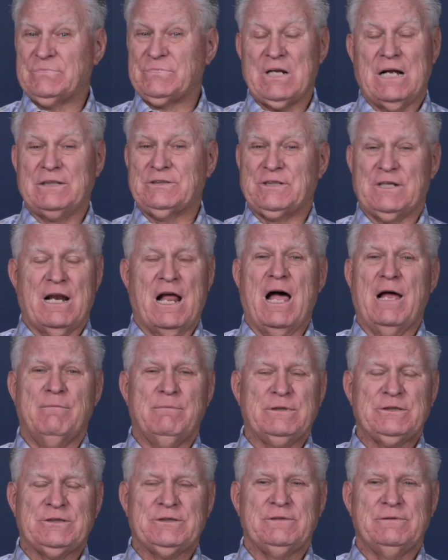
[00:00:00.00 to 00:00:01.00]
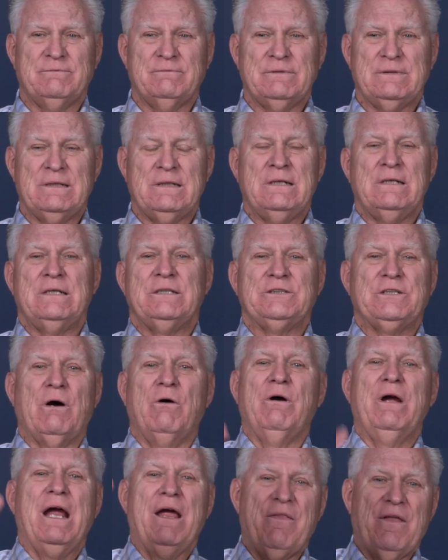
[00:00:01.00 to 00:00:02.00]
Not synonymous.
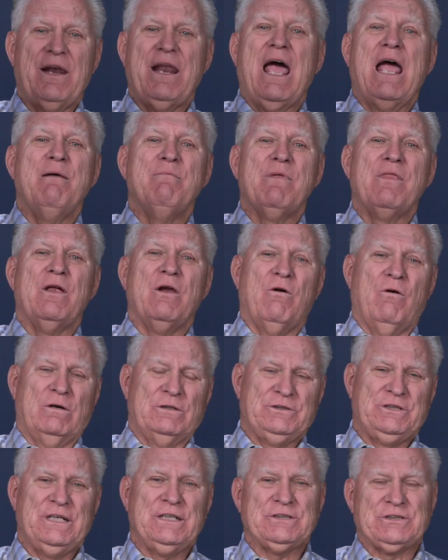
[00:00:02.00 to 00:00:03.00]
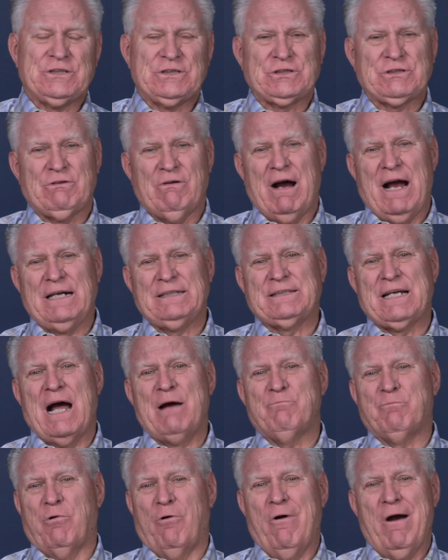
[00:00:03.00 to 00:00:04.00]
So in the name of the Lord Jesus Christ, I
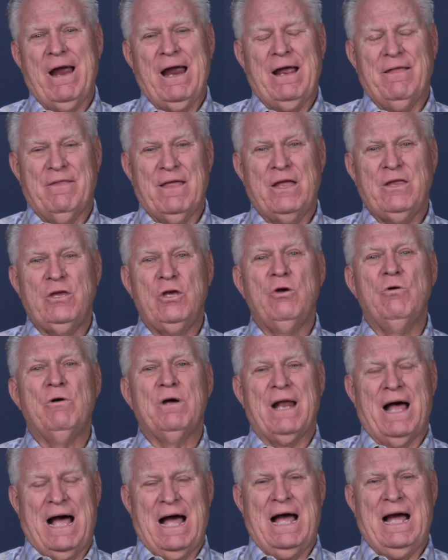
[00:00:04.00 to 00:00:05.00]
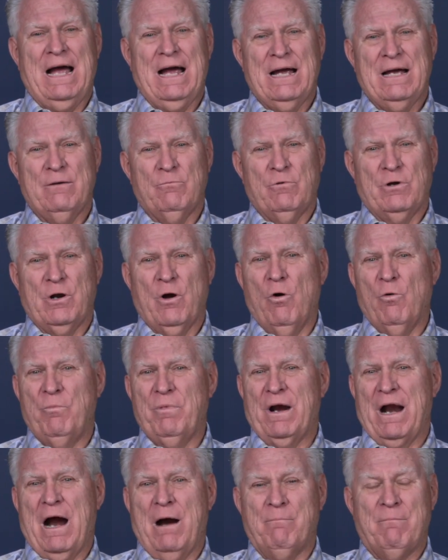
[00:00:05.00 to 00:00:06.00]
pray that you and I would
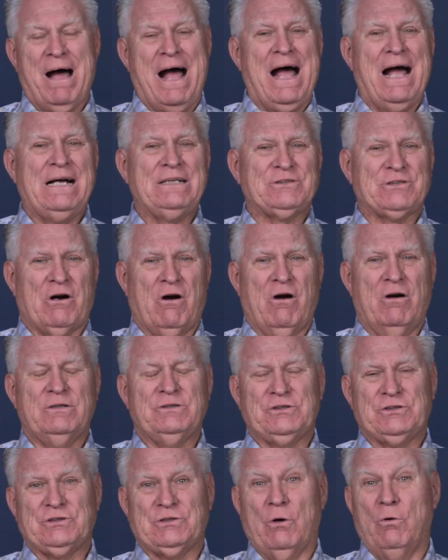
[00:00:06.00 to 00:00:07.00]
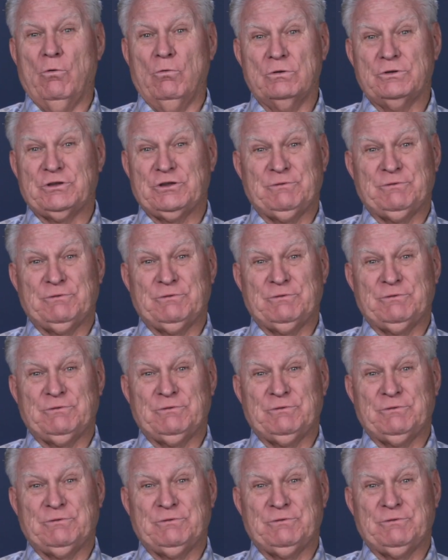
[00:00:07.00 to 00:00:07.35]
open our minds, hearts, souls,